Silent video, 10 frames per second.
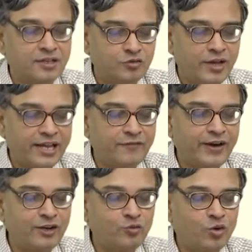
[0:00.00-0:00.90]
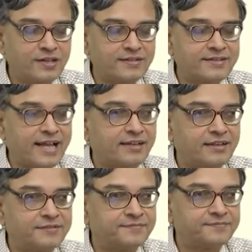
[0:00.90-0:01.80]
So, I can find out what is this angle.
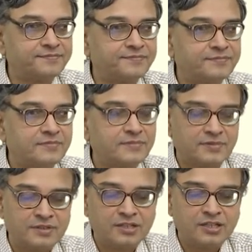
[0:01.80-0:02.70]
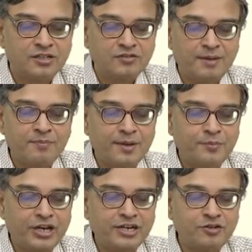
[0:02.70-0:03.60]
Some
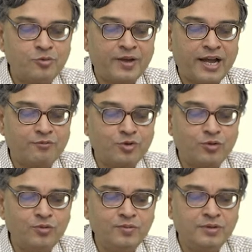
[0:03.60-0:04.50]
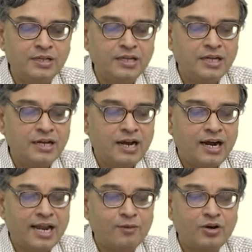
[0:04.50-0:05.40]
computation you may have to do,
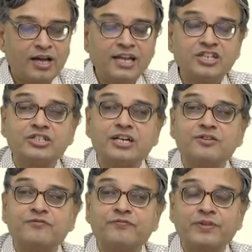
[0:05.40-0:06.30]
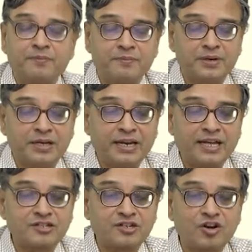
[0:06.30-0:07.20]
and I would urge that from uh,
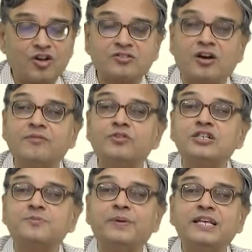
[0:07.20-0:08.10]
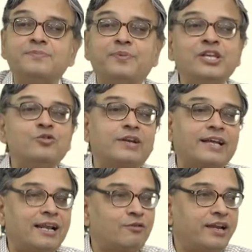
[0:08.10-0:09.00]
next class onwards, please bring your
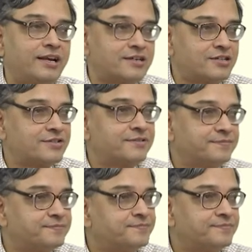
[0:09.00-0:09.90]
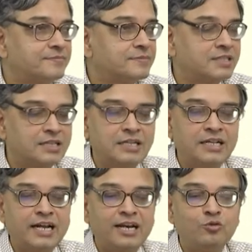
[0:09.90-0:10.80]
calculators
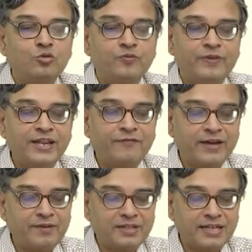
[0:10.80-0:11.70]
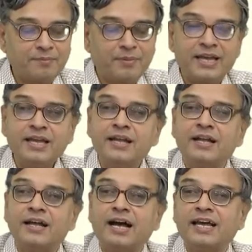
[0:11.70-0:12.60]
and you could verify whether my
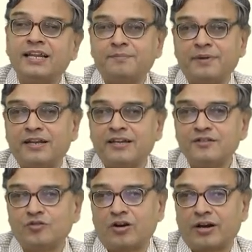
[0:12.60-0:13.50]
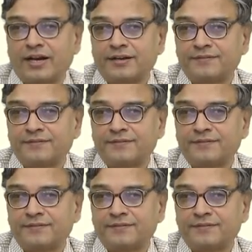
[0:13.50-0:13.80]
arithmetic is all right.